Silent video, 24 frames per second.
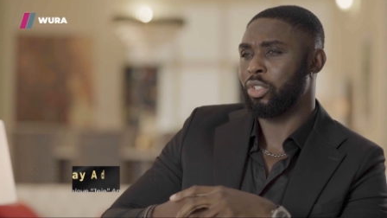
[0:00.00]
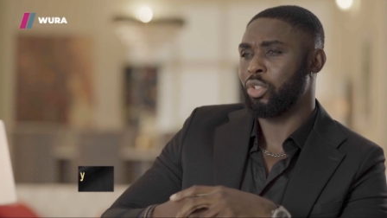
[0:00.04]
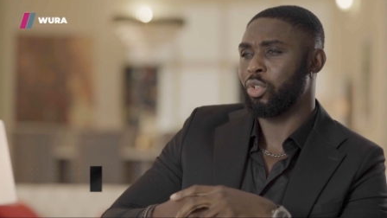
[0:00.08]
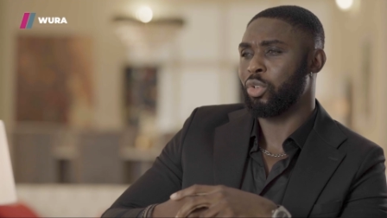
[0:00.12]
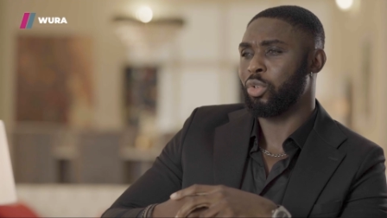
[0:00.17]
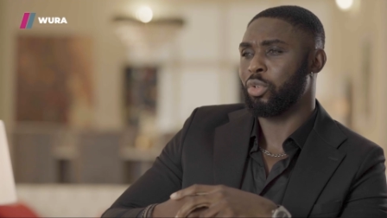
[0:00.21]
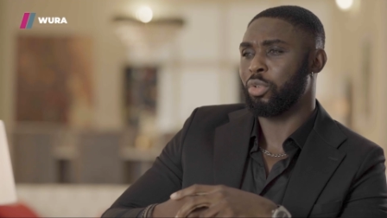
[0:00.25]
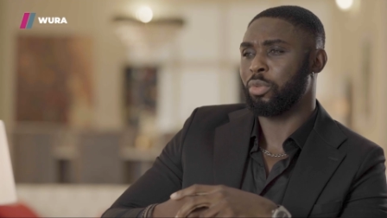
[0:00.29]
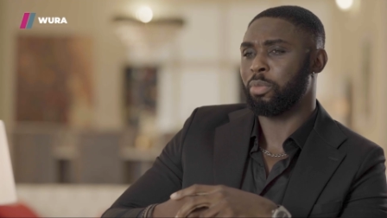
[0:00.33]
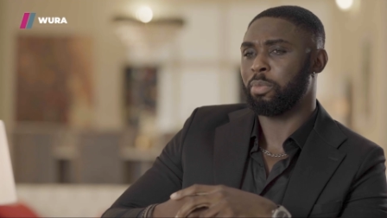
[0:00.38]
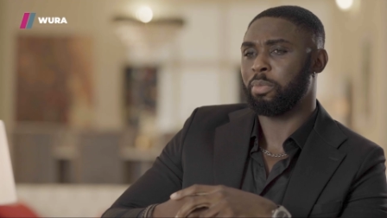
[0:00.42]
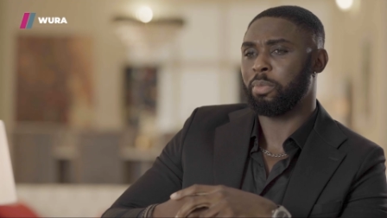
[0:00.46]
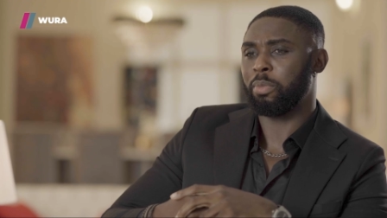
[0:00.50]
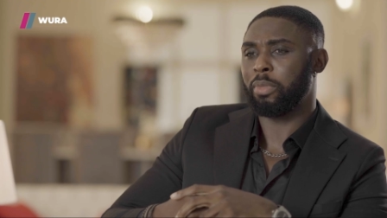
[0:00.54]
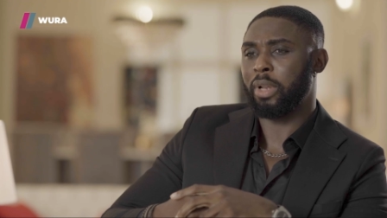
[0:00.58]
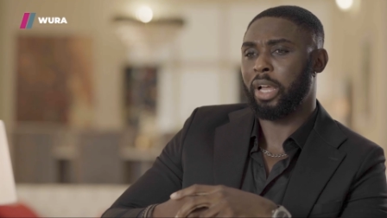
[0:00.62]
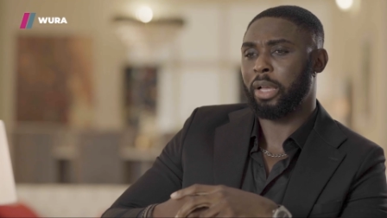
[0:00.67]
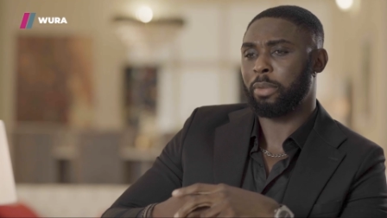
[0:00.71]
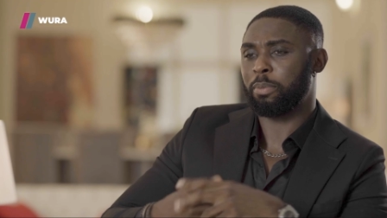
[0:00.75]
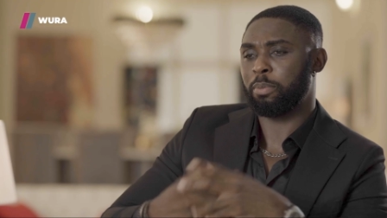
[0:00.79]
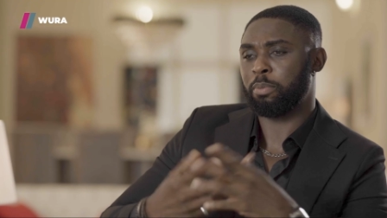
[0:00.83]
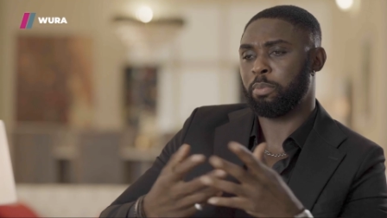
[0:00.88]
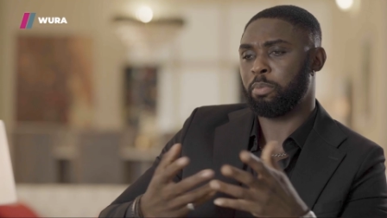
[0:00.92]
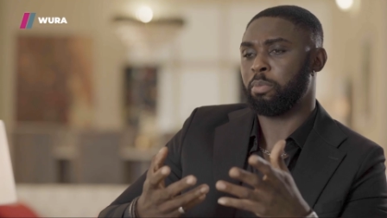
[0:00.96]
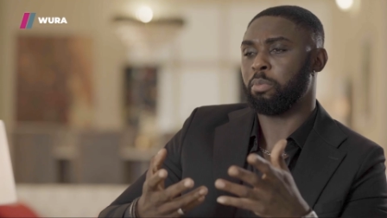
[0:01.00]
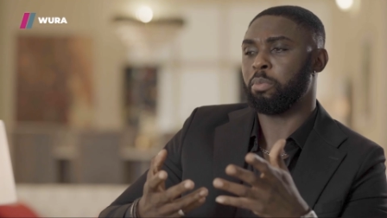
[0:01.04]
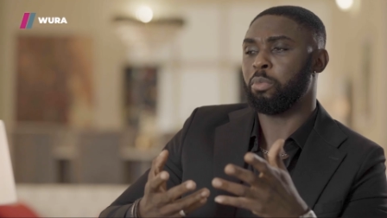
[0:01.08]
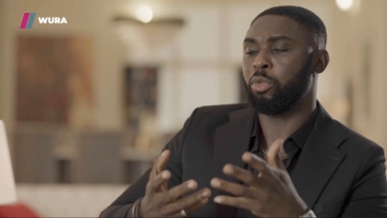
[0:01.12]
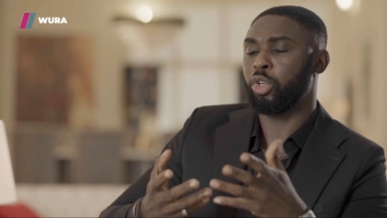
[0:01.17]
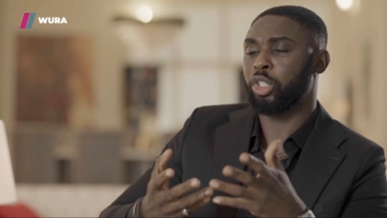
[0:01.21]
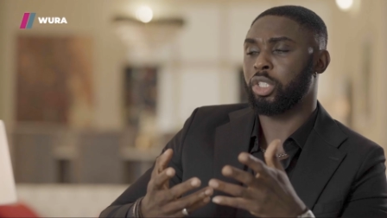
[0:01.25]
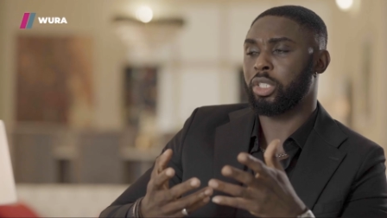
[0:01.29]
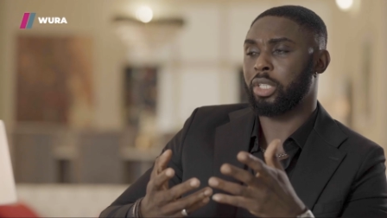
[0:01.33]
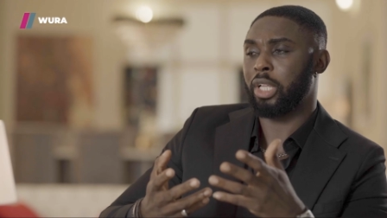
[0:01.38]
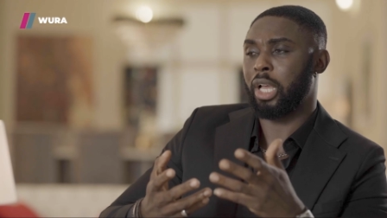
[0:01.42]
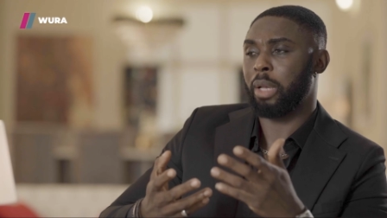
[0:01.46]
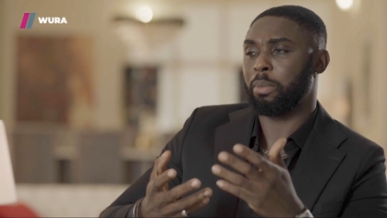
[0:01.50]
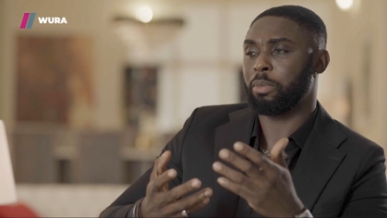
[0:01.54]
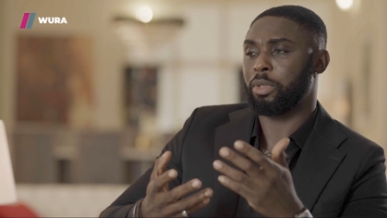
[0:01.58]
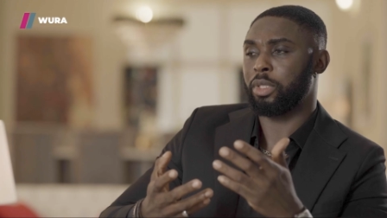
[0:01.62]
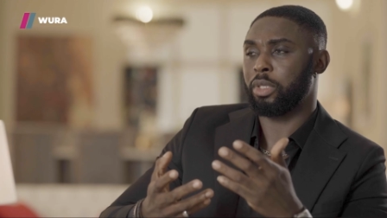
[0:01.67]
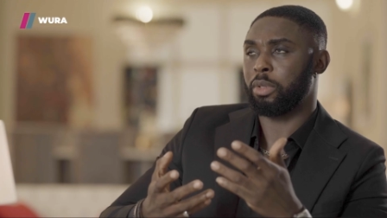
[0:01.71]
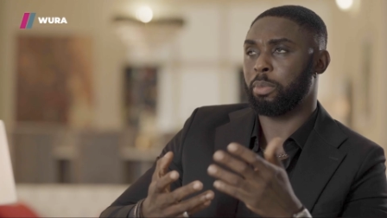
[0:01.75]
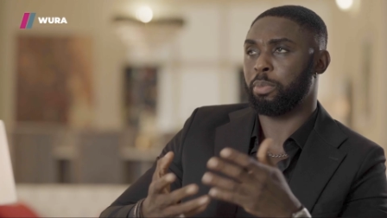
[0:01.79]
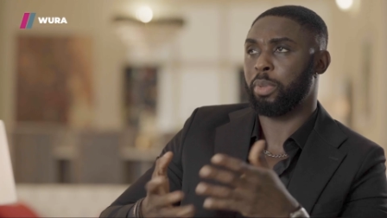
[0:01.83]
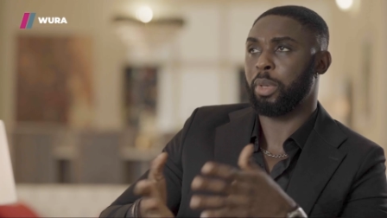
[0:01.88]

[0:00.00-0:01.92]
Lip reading: No, like most times,